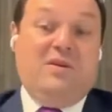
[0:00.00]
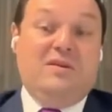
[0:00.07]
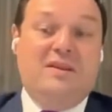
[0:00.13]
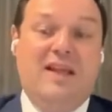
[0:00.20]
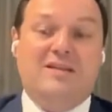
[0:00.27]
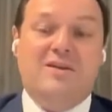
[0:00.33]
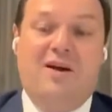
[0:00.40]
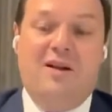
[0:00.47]

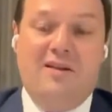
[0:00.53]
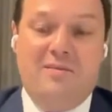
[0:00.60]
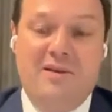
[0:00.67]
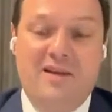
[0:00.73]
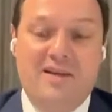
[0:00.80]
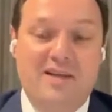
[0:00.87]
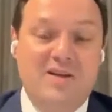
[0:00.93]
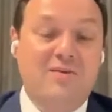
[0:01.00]
let's call them
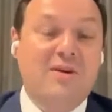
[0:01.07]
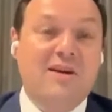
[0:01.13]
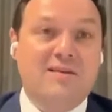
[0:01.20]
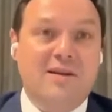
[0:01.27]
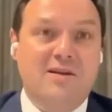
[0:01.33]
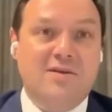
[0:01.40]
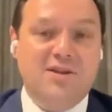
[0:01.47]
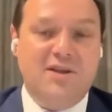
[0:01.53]
integral
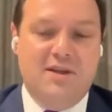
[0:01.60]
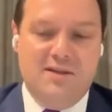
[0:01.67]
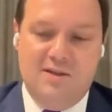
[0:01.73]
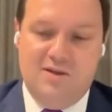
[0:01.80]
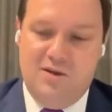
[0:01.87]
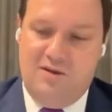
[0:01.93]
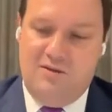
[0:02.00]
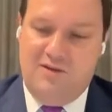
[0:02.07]
associates
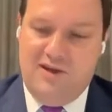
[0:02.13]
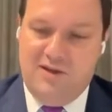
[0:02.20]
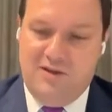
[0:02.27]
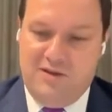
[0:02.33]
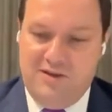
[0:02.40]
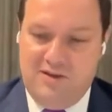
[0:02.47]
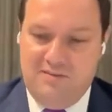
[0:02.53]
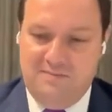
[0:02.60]
and joint
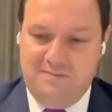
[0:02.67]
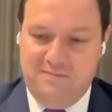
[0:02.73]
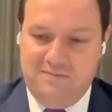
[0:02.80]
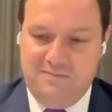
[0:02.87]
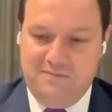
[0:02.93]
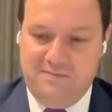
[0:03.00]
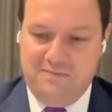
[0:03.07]
ventures.